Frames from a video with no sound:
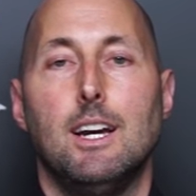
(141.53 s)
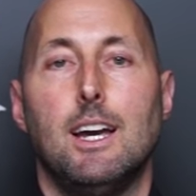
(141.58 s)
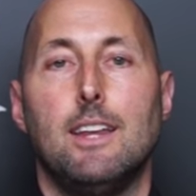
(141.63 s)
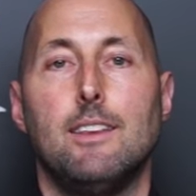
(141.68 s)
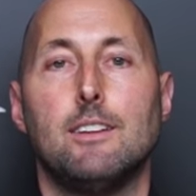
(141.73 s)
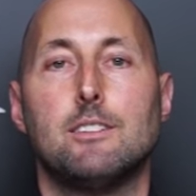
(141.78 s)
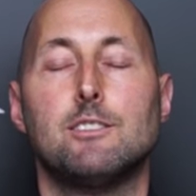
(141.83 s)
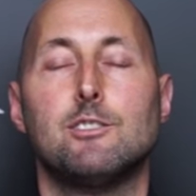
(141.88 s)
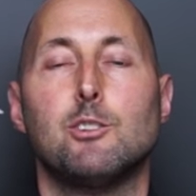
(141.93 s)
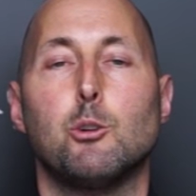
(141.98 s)

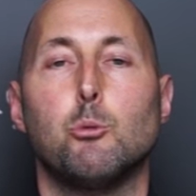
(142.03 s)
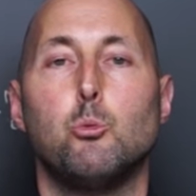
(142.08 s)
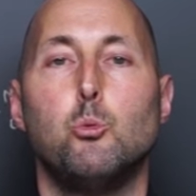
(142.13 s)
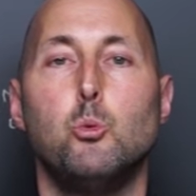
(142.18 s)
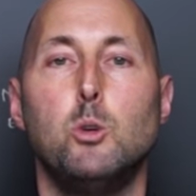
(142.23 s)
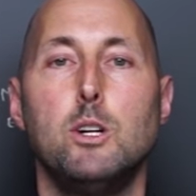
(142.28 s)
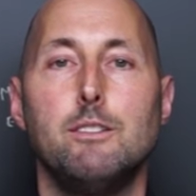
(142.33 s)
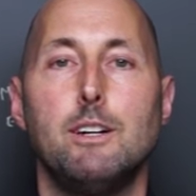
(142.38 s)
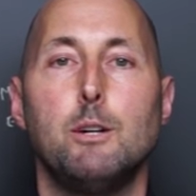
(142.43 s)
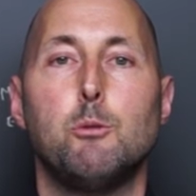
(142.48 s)
And this is a
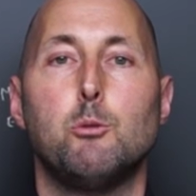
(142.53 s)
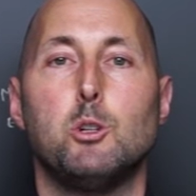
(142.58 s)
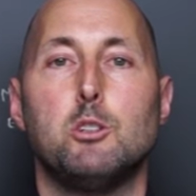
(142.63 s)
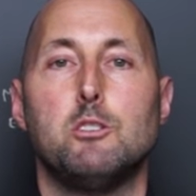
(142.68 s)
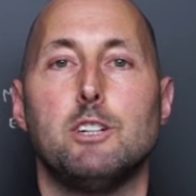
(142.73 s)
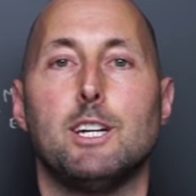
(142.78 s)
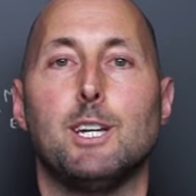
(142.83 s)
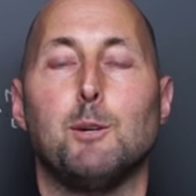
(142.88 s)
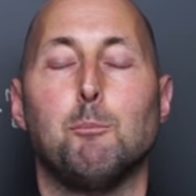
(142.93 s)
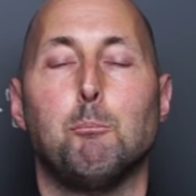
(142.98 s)
really,
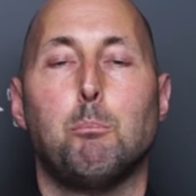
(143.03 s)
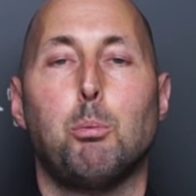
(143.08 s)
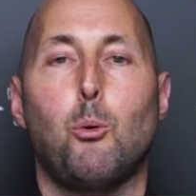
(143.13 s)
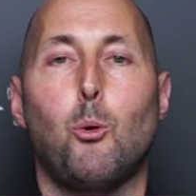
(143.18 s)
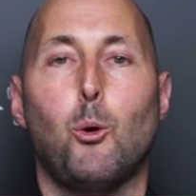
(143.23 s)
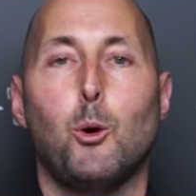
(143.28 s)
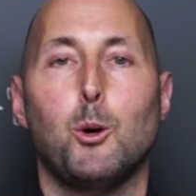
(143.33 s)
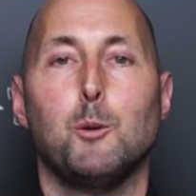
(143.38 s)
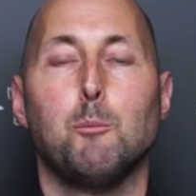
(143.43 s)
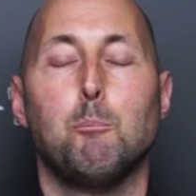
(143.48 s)
really
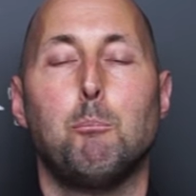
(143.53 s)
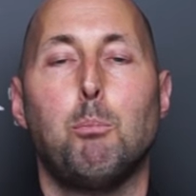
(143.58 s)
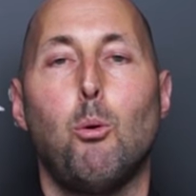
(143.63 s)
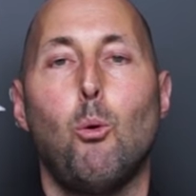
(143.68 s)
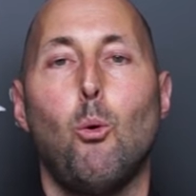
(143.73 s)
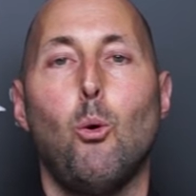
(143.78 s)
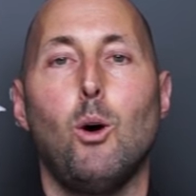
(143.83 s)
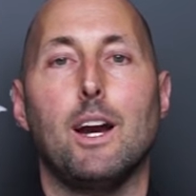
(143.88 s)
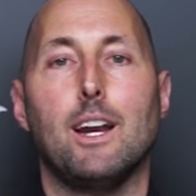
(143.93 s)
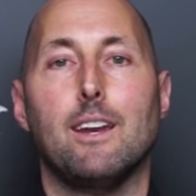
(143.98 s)
important
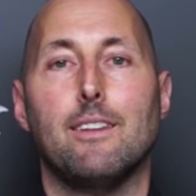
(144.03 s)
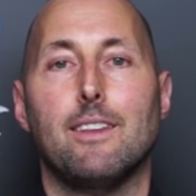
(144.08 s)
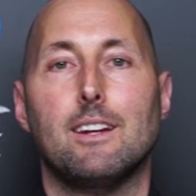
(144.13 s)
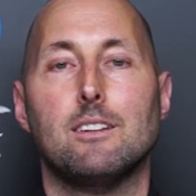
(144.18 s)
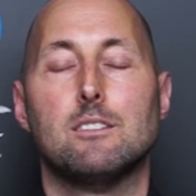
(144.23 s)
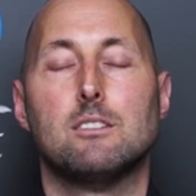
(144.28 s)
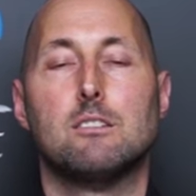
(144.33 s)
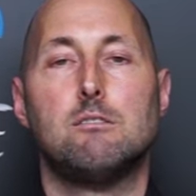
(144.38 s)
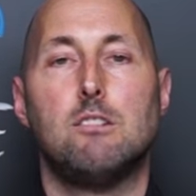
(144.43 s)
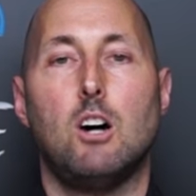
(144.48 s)
point that
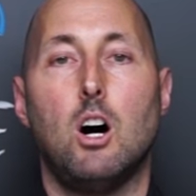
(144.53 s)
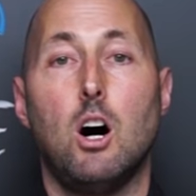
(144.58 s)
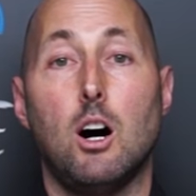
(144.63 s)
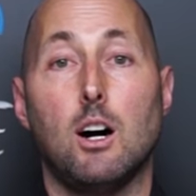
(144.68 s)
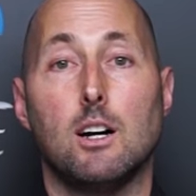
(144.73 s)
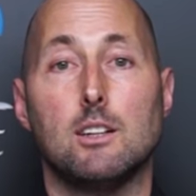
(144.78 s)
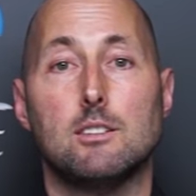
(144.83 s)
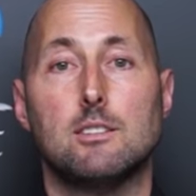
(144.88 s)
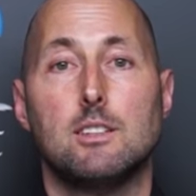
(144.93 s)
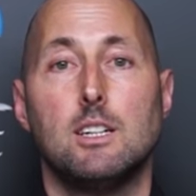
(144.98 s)
is
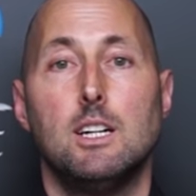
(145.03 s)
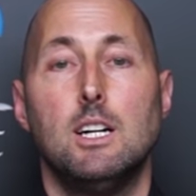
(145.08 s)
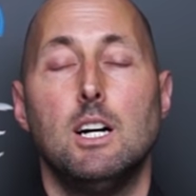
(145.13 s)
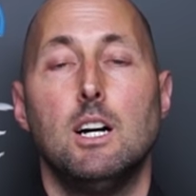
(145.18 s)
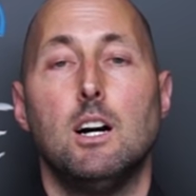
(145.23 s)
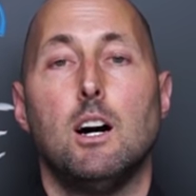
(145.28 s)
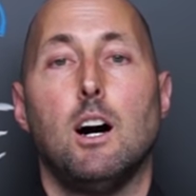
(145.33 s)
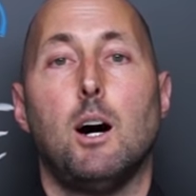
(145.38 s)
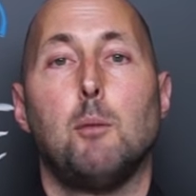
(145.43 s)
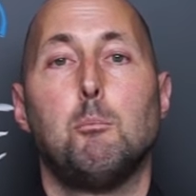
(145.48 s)
lost
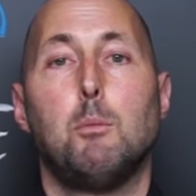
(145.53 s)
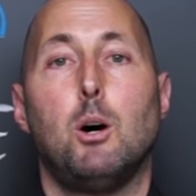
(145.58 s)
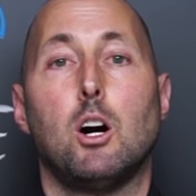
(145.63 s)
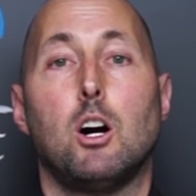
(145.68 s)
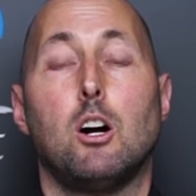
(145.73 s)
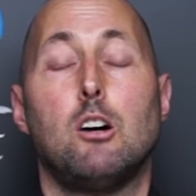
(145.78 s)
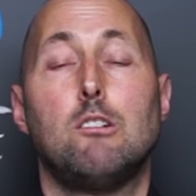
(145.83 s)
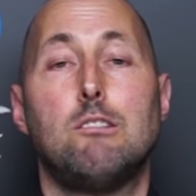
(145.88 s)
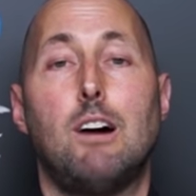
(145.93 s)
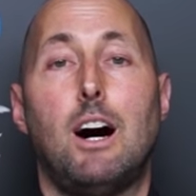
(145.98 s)

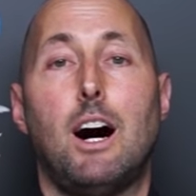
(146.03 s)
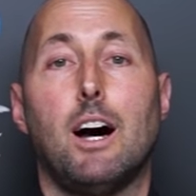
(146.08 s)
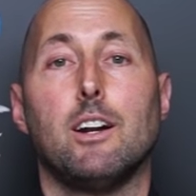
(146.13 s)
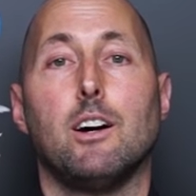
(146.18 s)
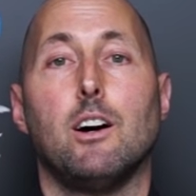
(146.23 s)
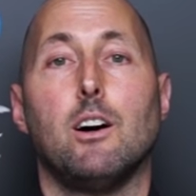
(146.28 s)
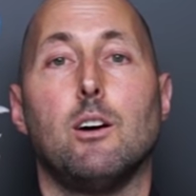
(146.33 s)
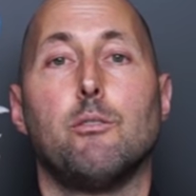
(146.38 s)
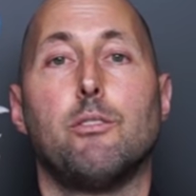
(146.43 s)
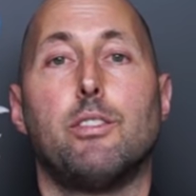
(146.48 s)
among a lot
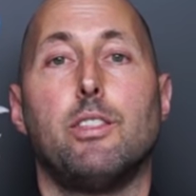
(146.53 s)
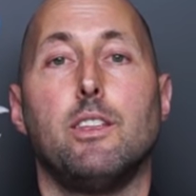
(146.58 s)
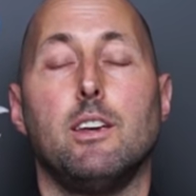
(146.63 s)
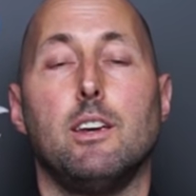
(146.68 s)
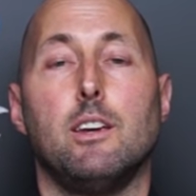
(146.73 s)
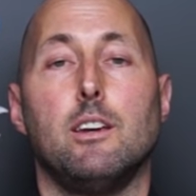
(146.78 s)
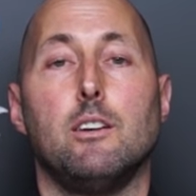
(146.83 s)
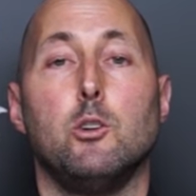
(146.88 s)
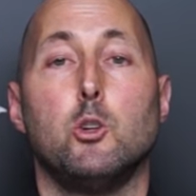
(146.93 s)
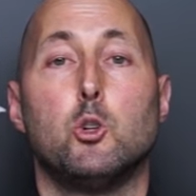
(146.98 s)
of
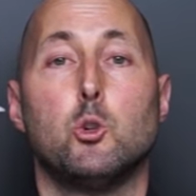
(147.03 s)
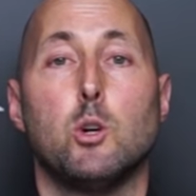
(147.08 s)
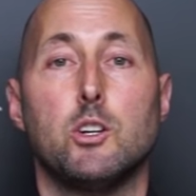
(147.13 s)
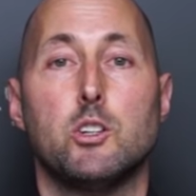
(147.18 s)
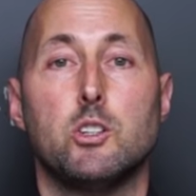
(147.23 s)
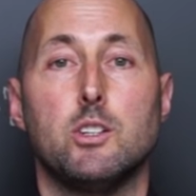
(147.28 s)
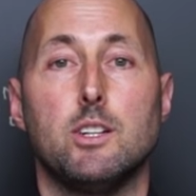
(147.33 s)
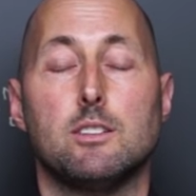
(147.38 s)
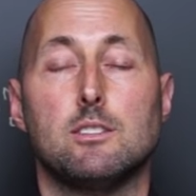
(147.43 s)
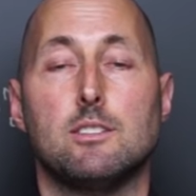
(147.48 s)
the
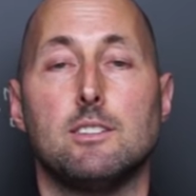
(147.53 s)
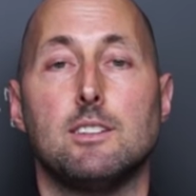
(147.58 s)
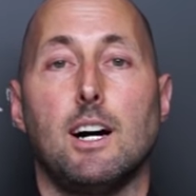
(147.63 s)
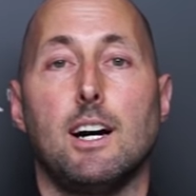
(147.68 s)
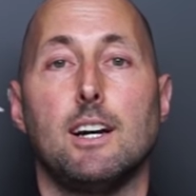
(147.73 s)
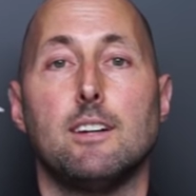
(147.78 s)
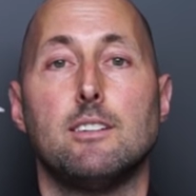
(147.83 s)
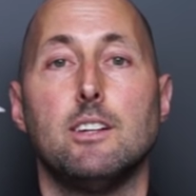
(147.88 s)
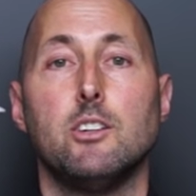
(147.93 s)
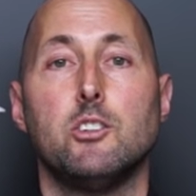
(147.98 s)
nutritionists and
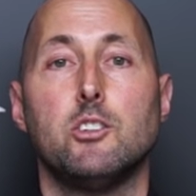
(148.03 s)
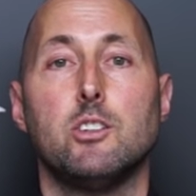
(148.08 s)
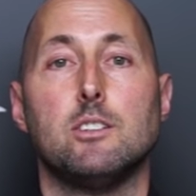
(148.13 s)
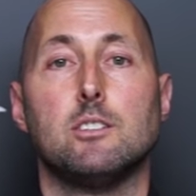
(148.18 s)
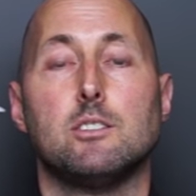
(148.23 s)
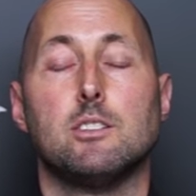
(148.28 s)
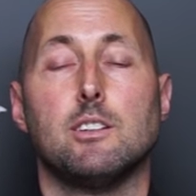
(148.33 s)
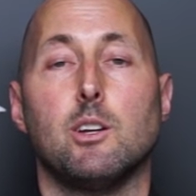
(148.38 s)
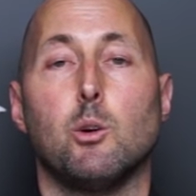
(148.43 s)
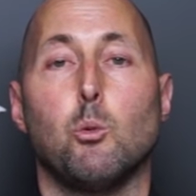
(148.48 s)

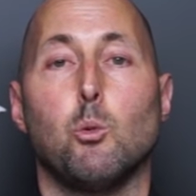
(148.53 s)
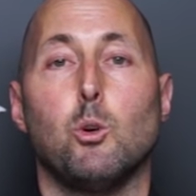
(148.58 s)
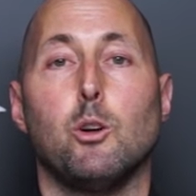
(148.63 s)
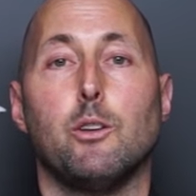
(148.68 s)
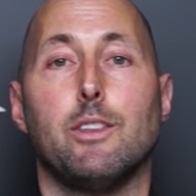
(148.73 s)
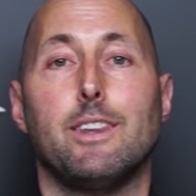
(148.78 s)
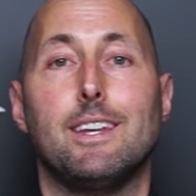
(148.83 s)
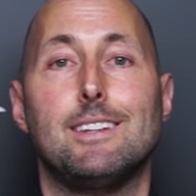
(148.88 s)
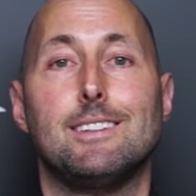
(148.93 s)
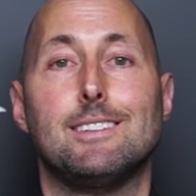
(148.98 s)
dietitians in the
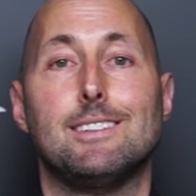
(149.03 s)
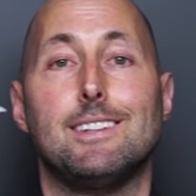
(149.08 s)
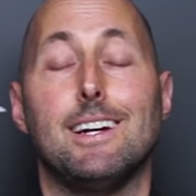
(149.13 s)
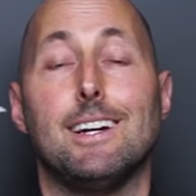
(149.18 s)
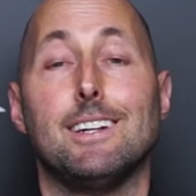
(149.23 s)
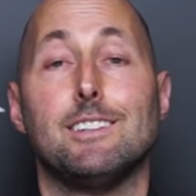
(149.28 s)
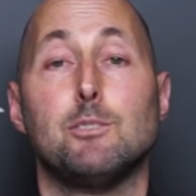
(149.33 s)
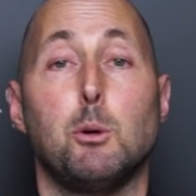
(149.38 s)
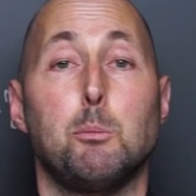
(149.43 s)
world these days.